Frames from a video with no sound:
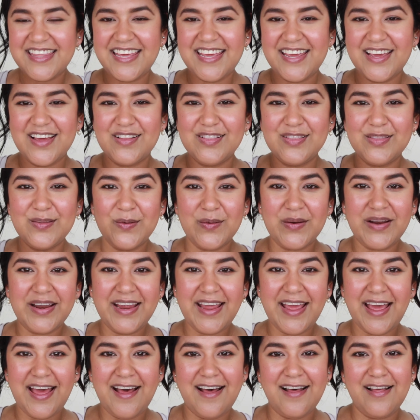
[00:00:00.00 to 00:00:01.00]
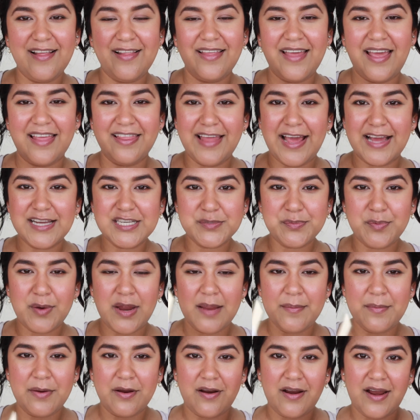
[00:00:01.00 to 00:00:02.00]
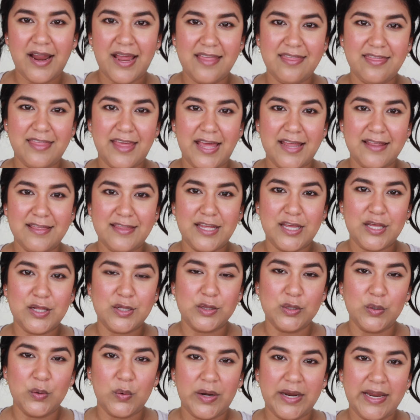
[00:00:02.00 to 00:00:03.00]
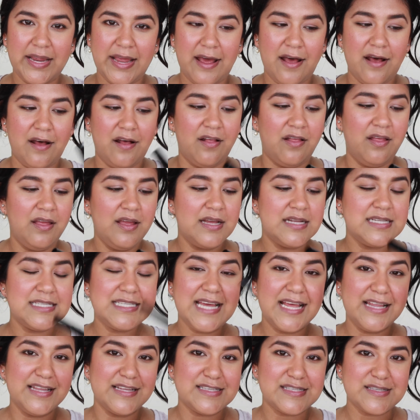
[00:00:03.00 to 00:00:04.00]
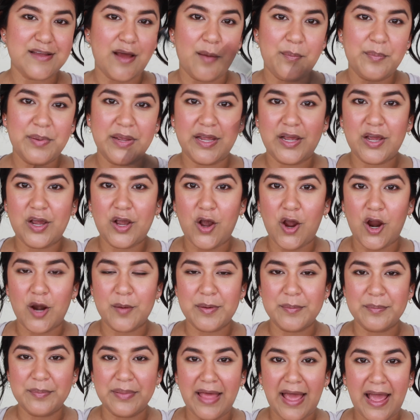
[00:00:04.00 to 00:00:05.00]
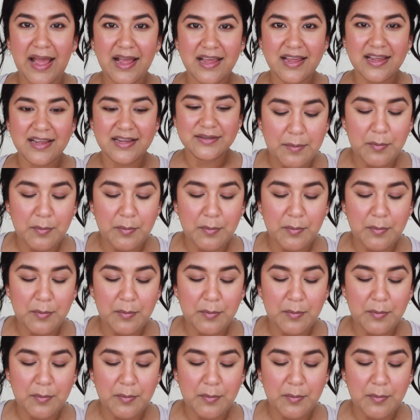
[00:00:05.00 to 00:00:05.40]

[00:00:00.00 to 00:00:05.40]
the L'Oreal Lash Primer and then the L'Oreal Telescopic Carbon Black.